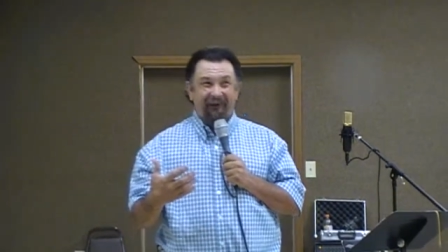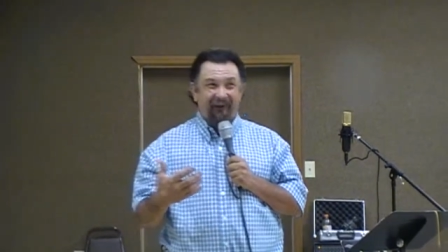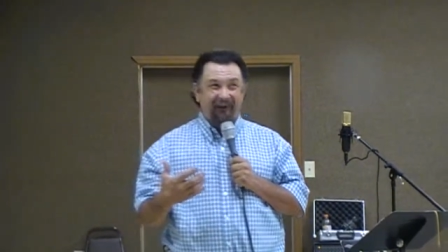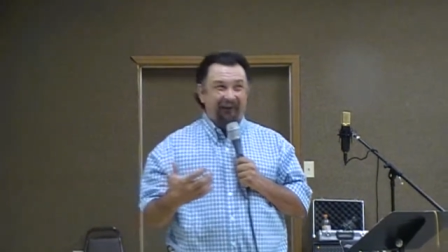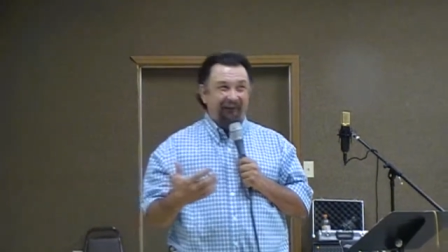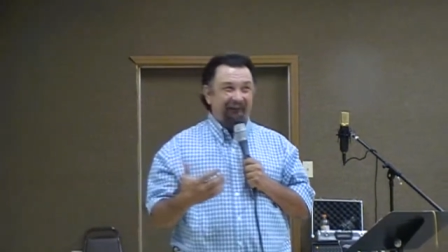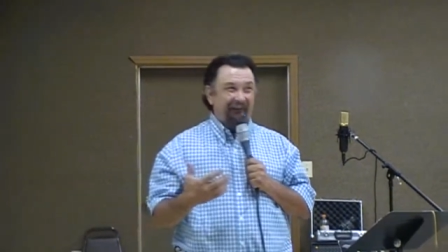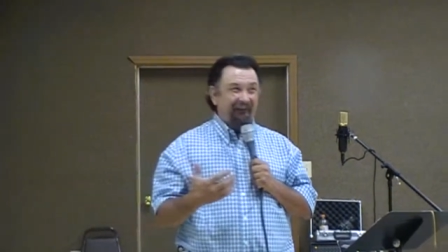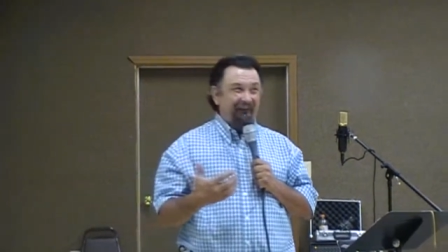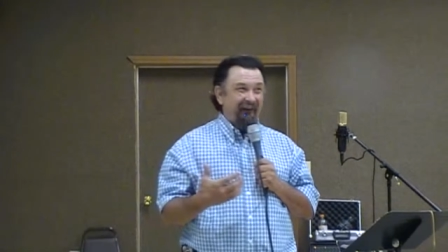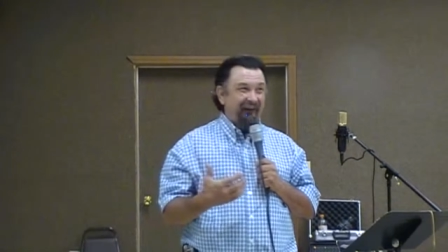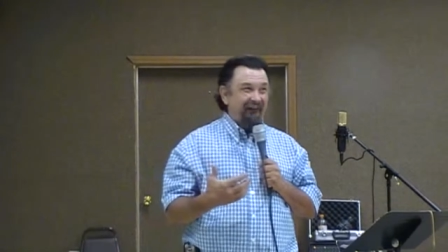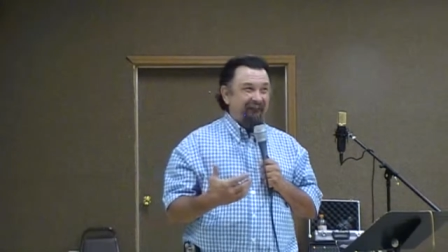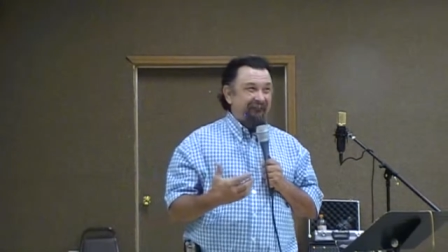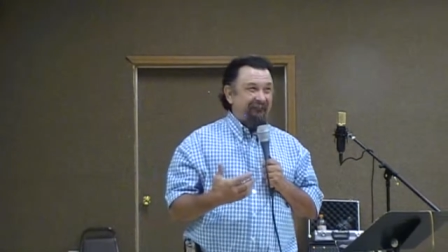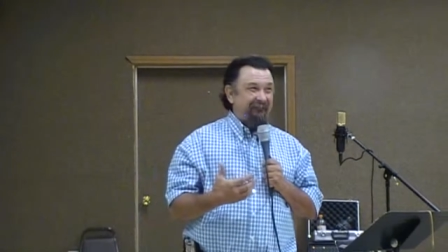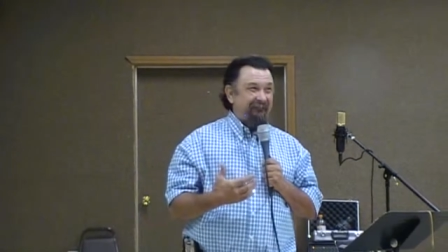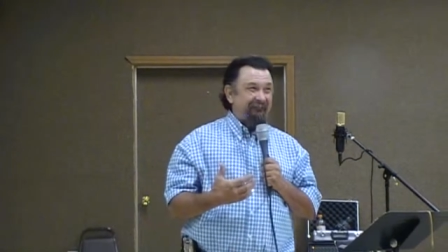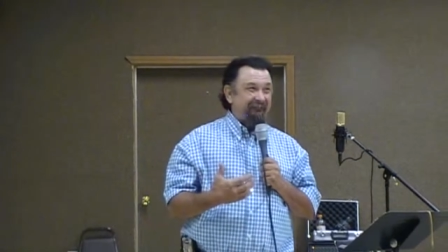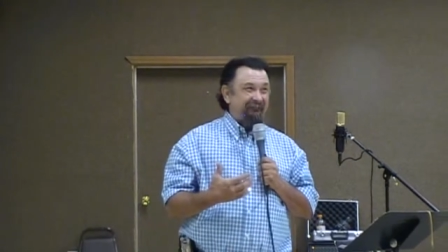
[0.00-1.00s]
And uh,
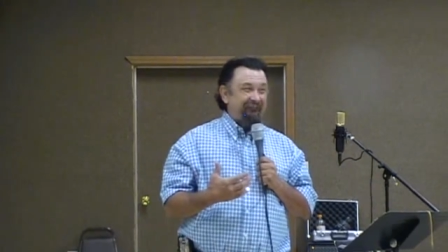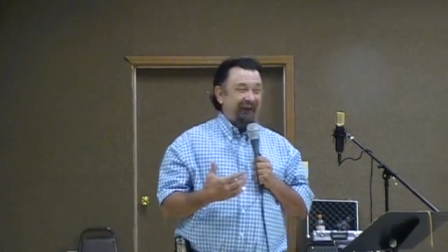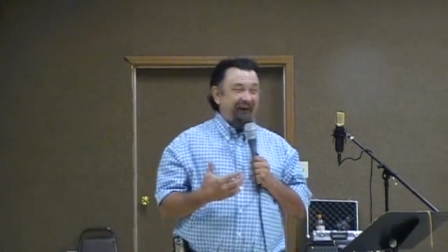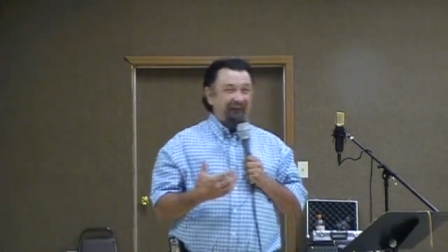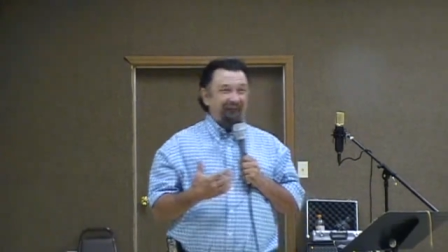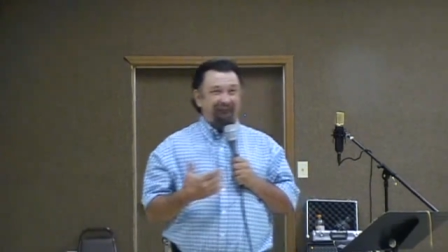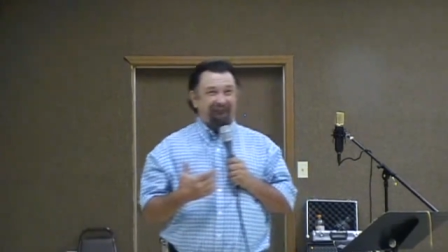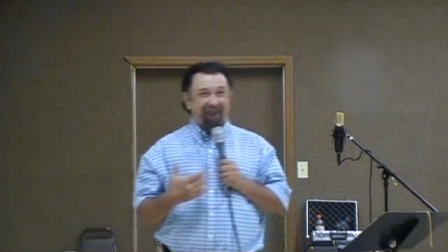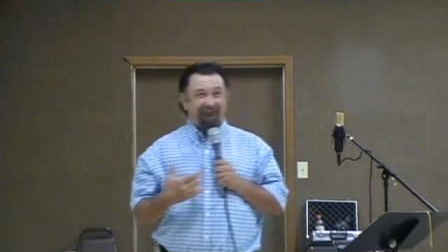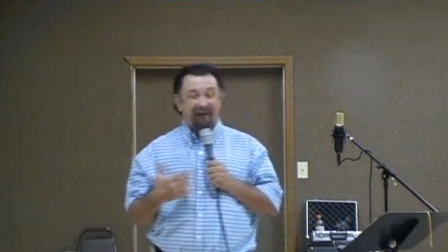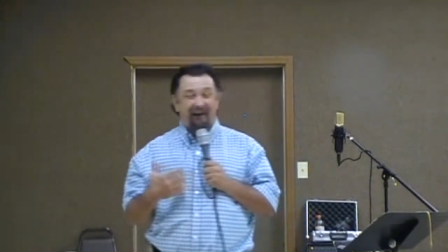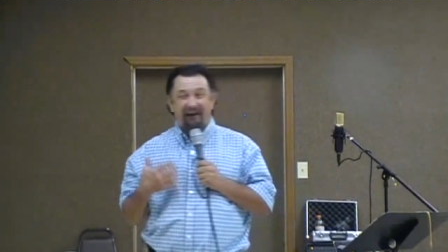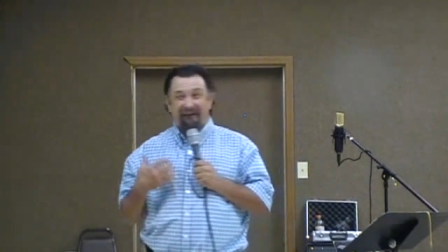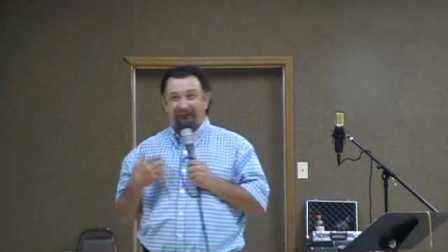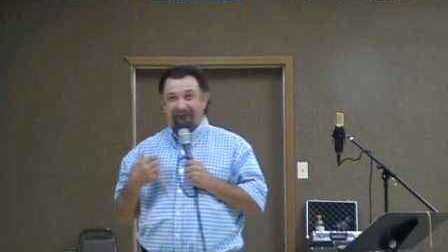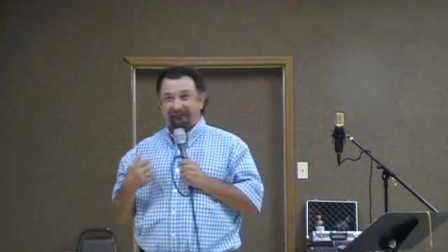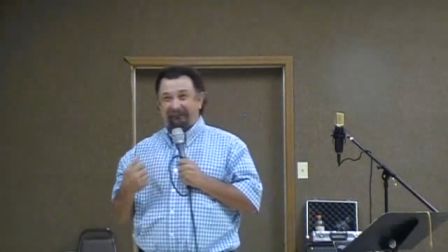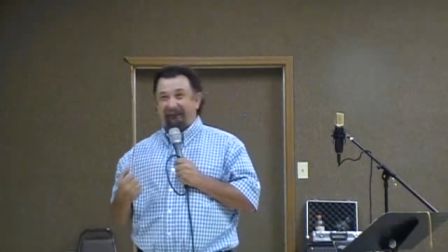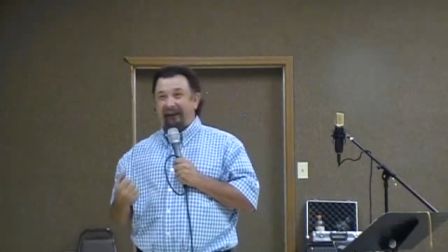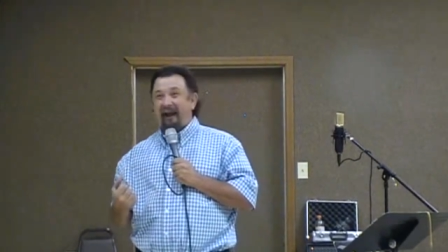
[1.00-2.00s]
that's that's
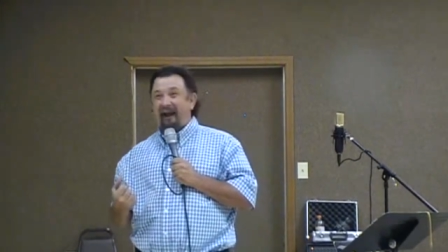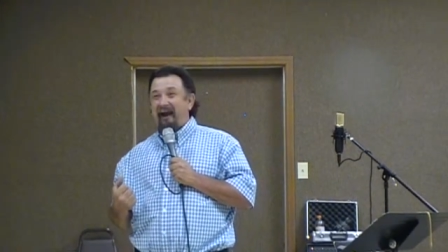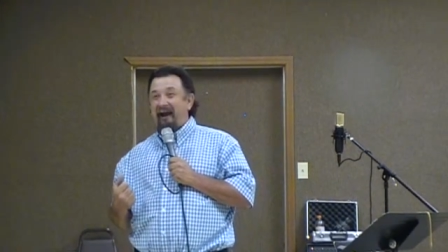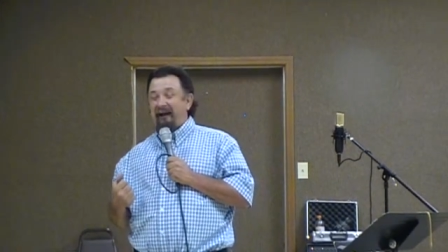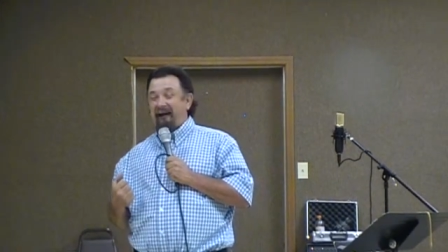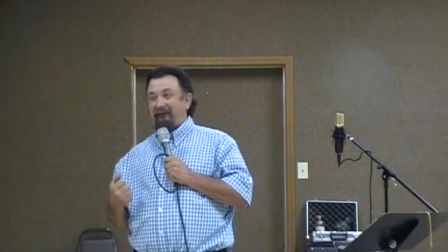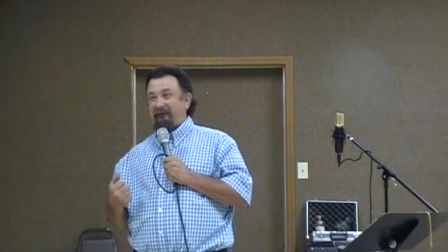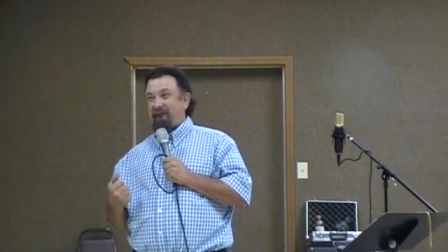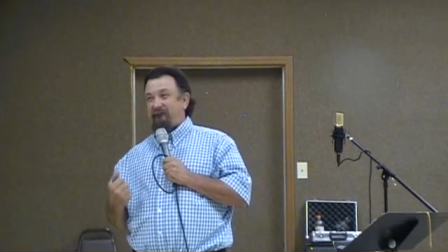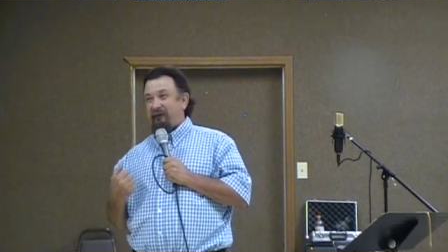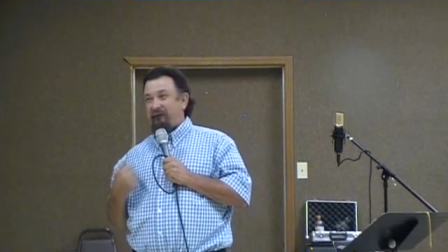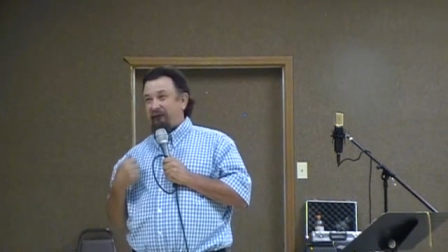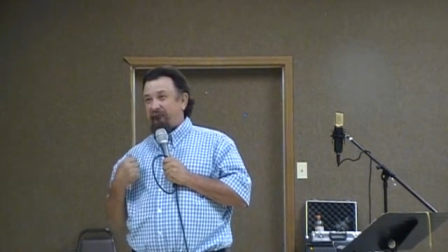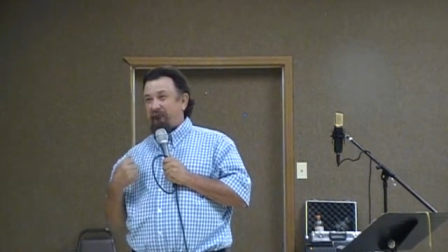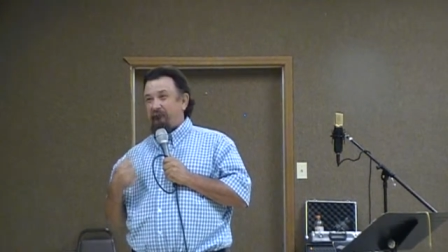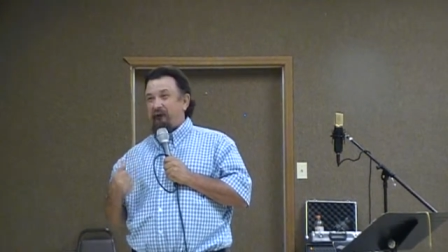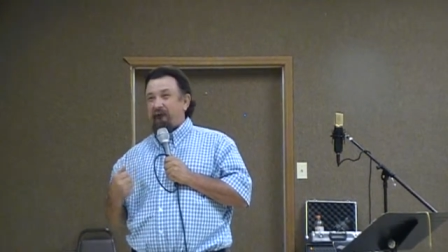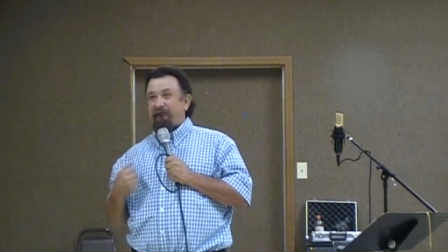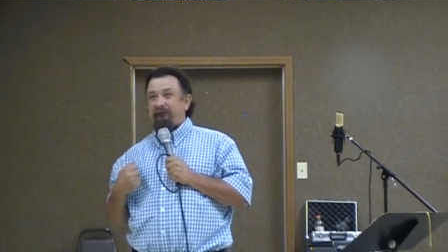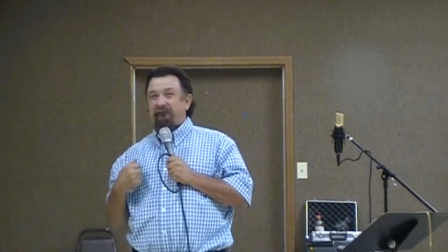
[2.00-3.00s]
that's sad
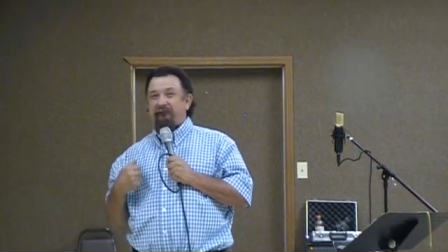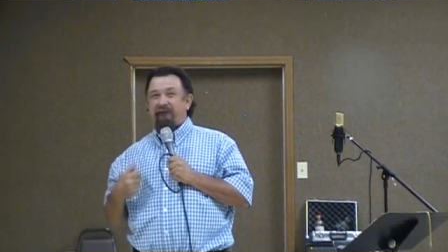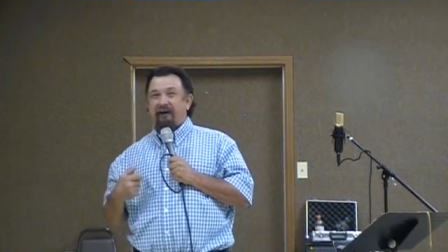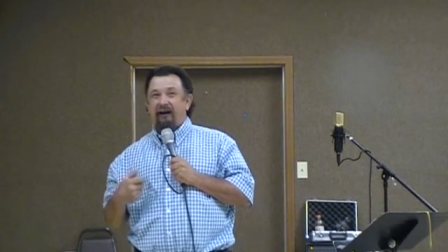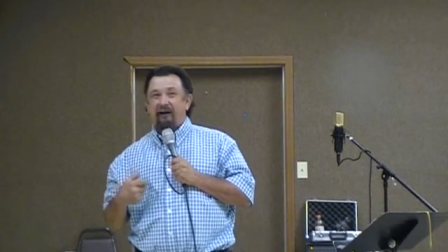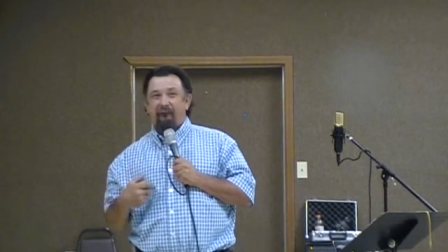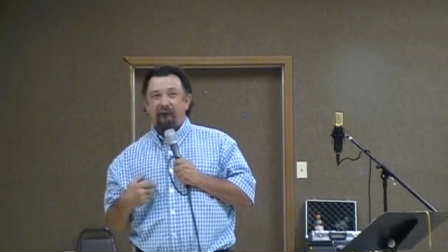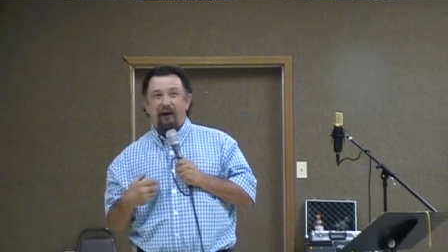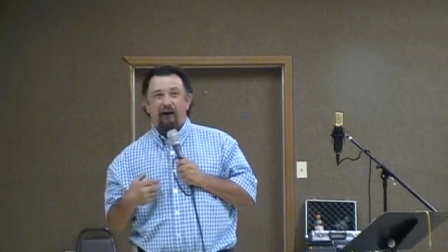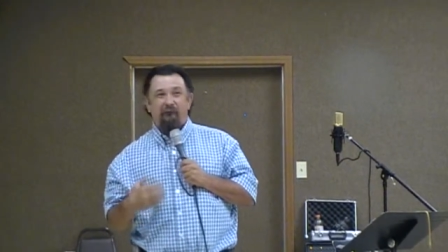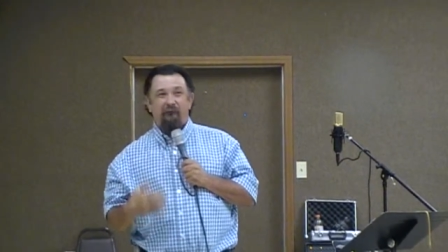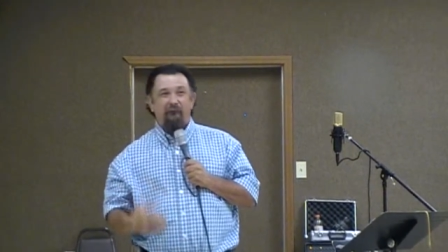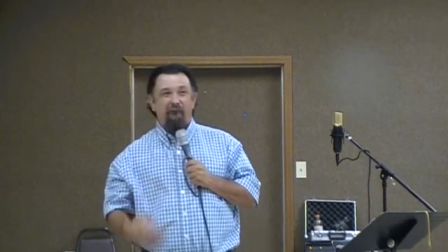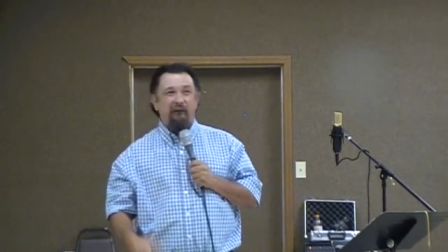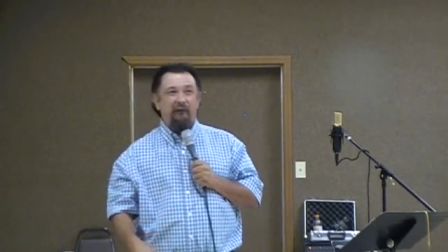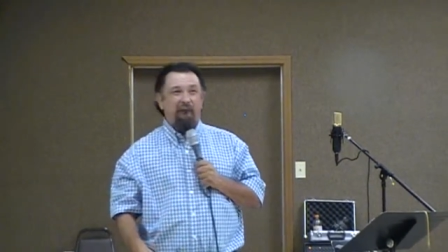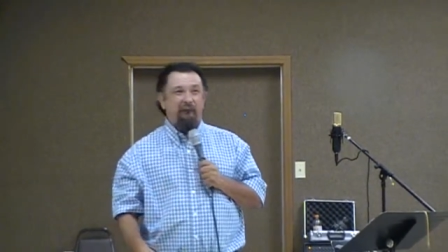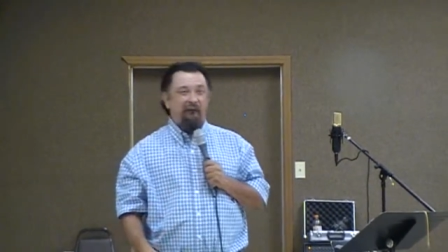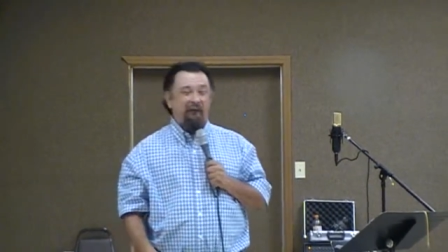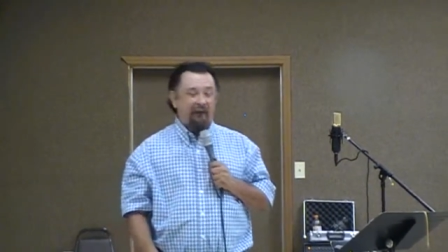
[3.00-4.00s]
because most of the time I
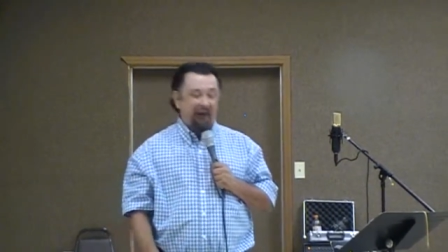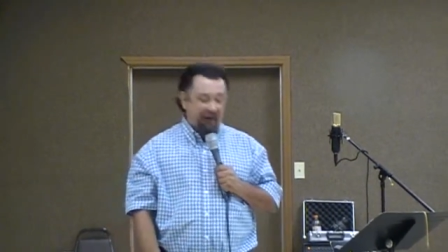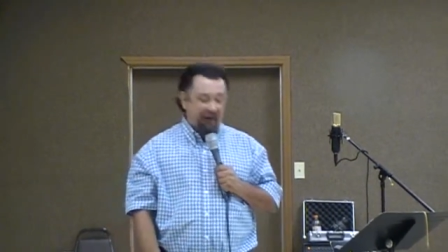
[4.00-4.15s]
remember